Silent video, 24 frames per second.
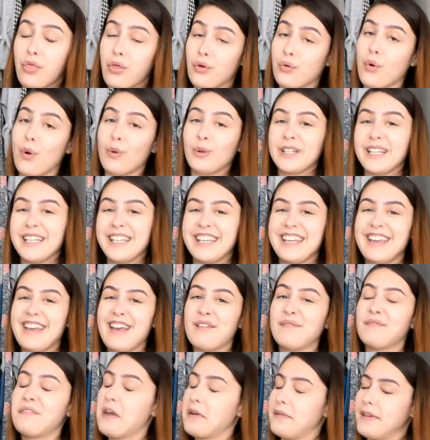They're all in here
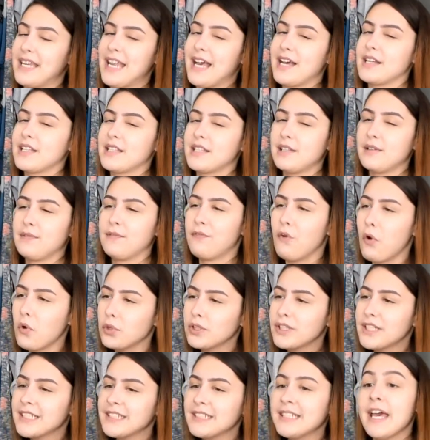and very nicely
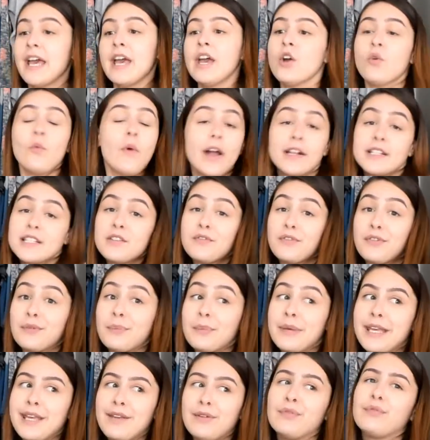folded, waiting for
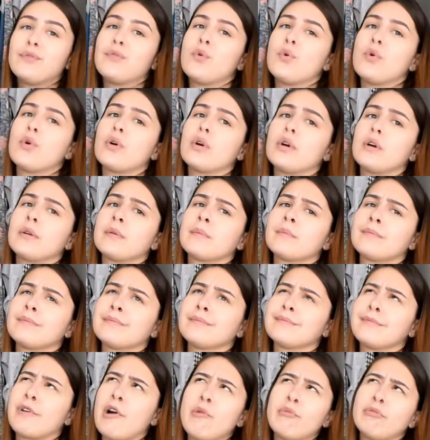me for
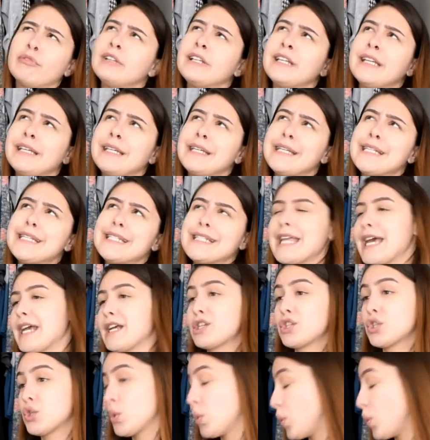hopefully next